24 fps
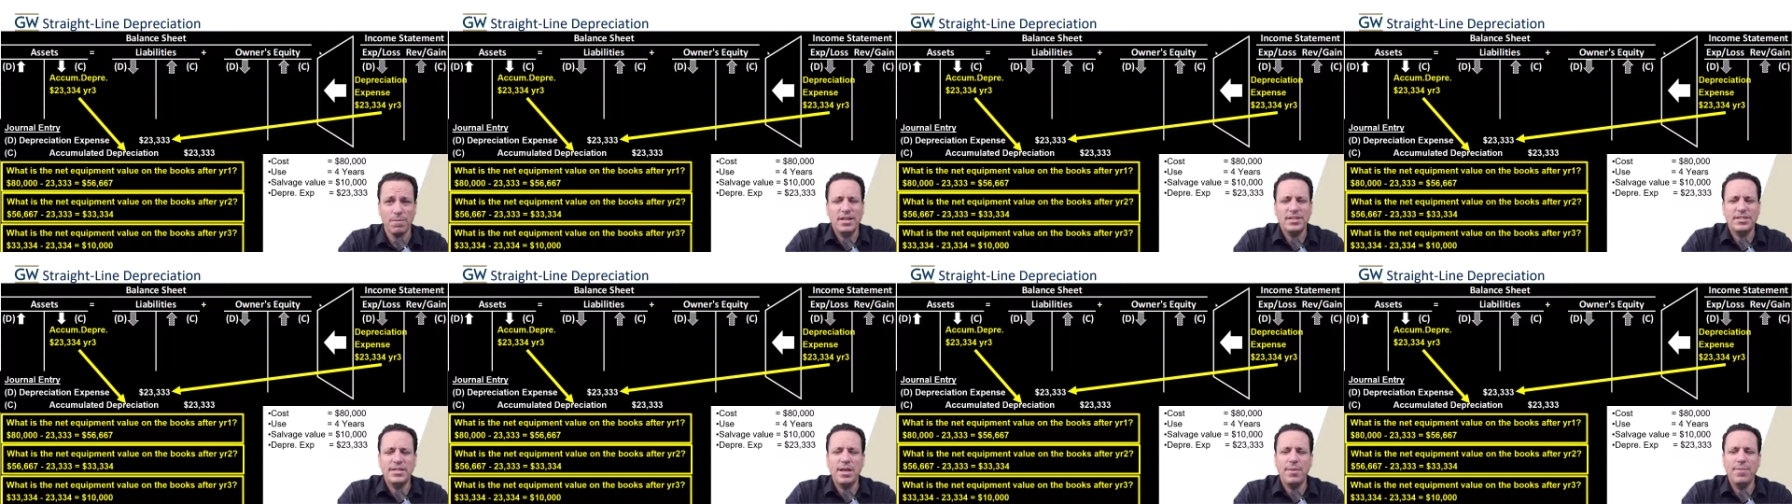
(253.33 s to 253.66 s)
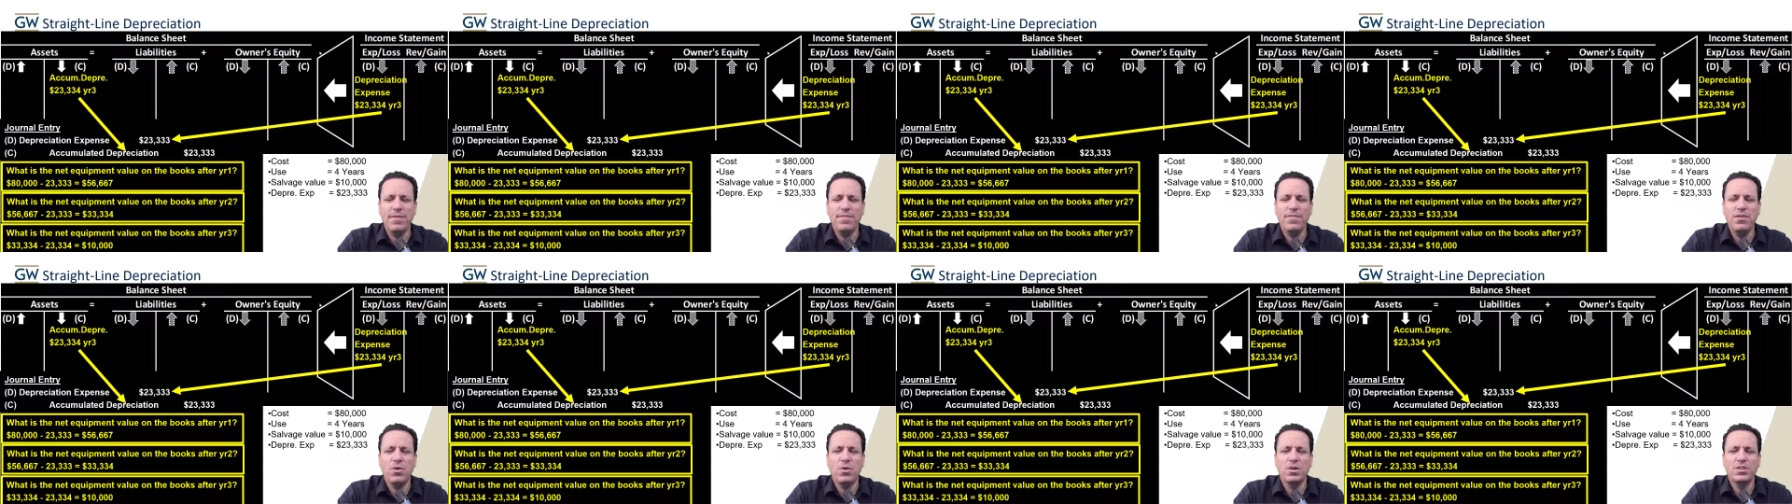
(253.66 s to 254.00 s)
And some
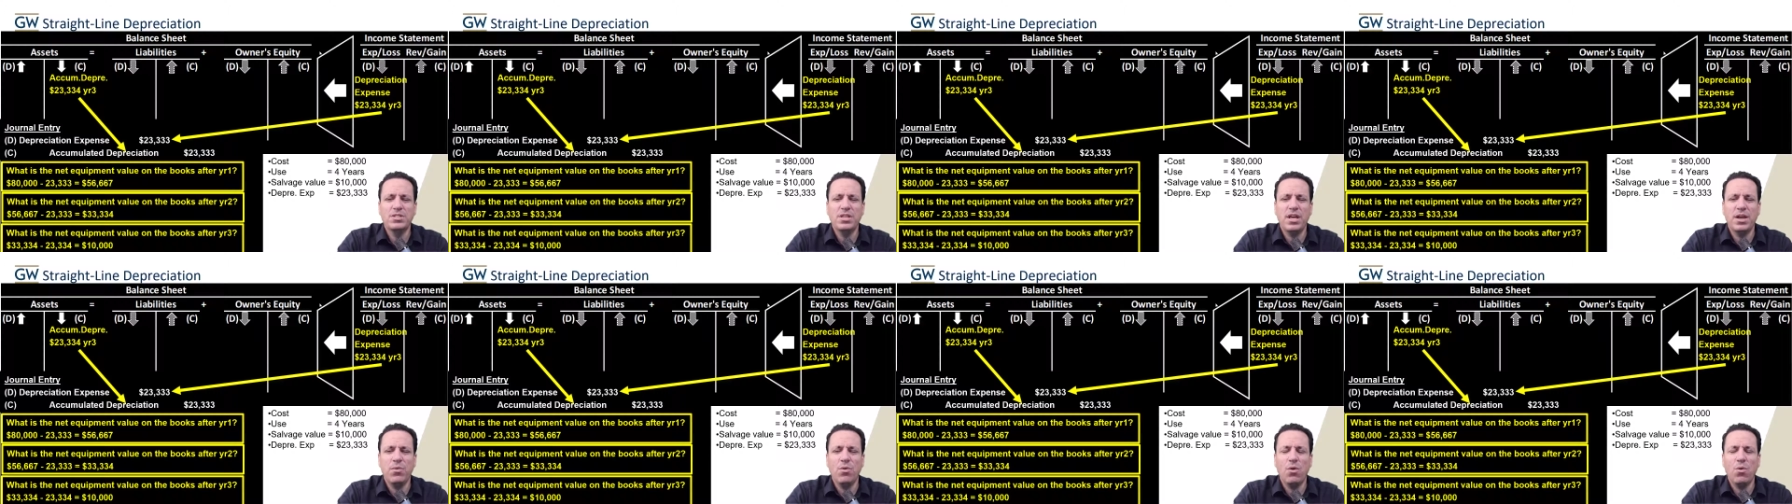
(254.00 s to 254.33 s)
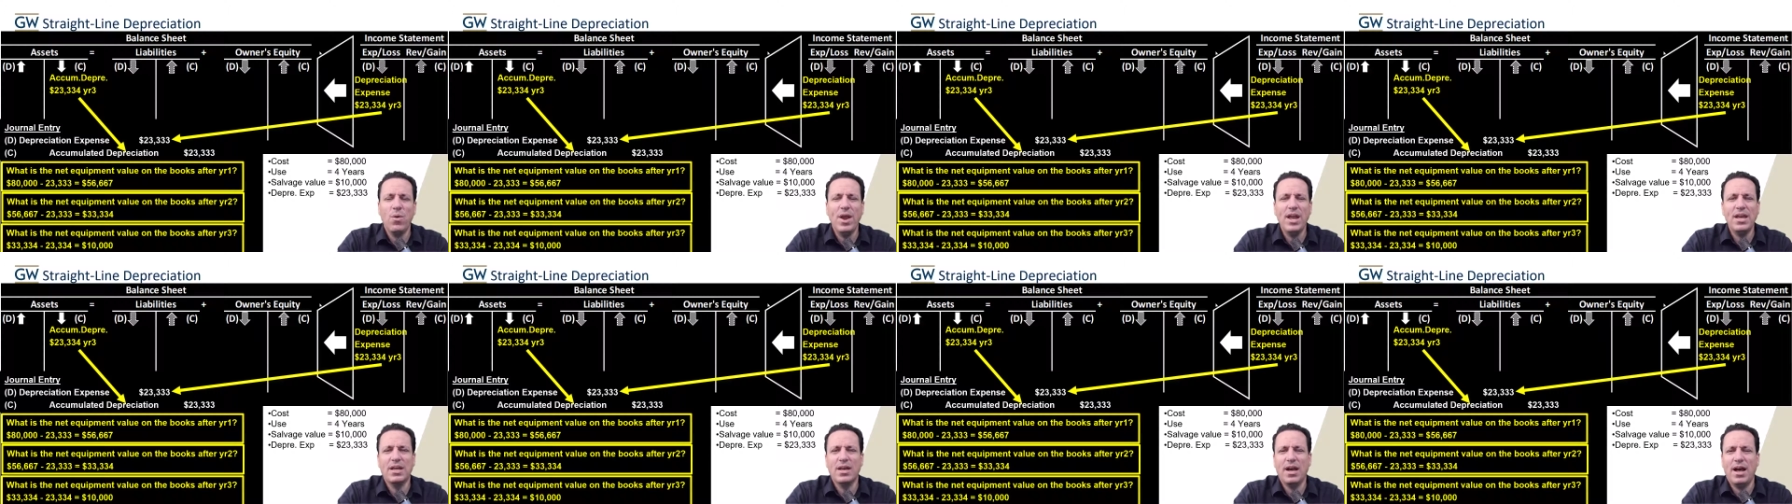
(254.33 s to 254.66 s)
of you are saying, well,
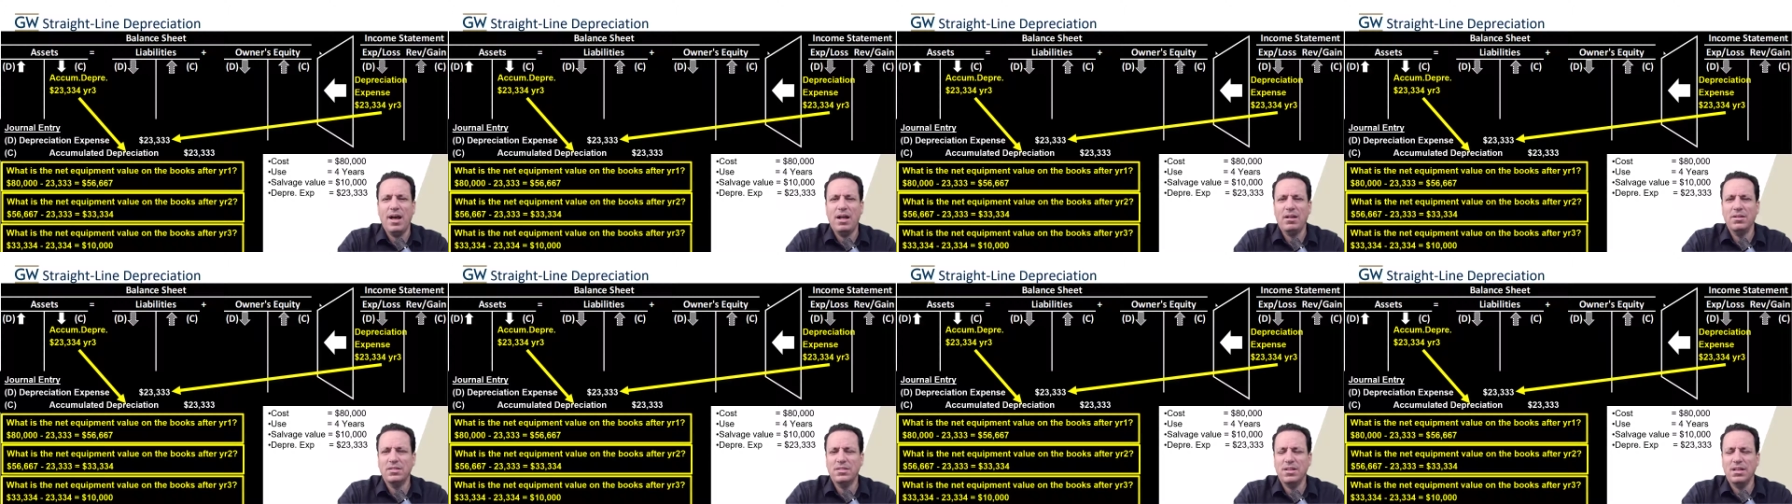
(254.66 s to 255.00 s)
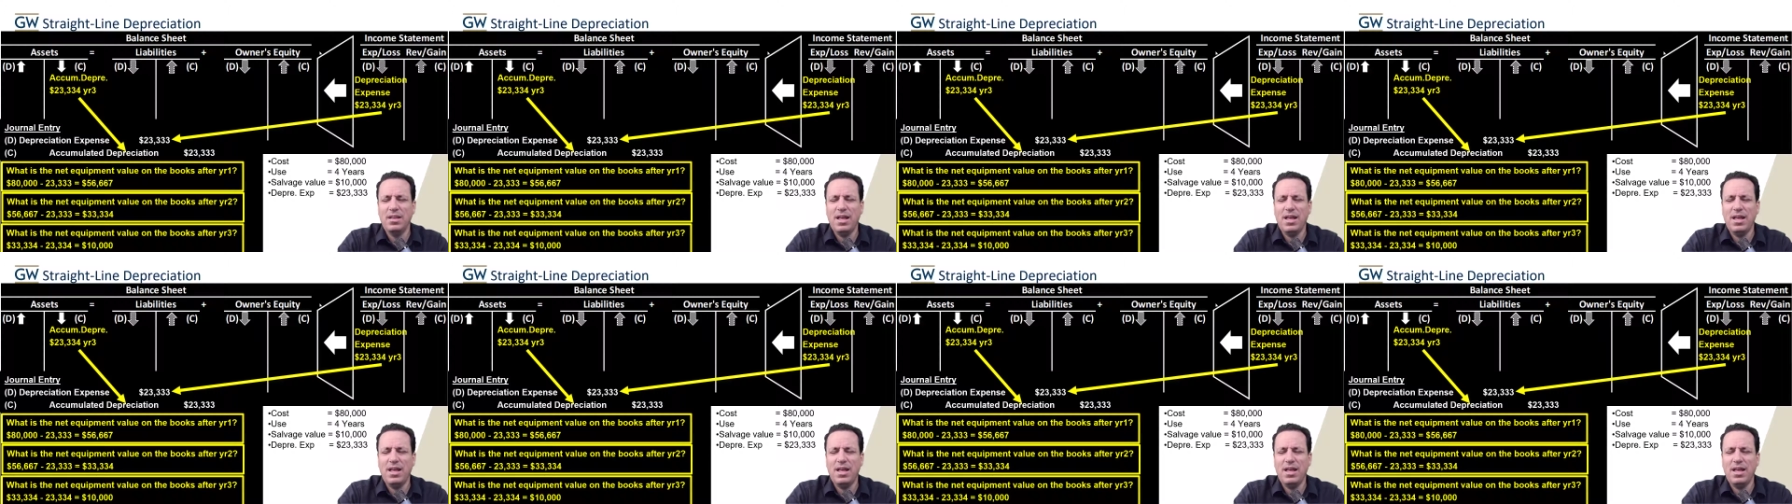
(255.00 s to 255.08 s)
wait, Kyle,